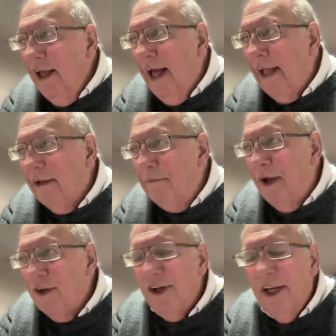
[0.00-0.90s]
at a
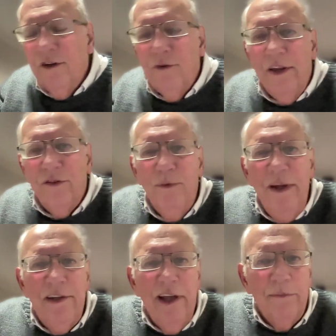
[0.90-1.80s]
much increased
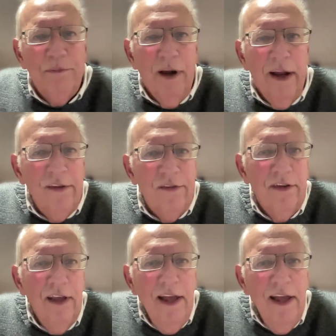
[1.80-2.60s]
retail price.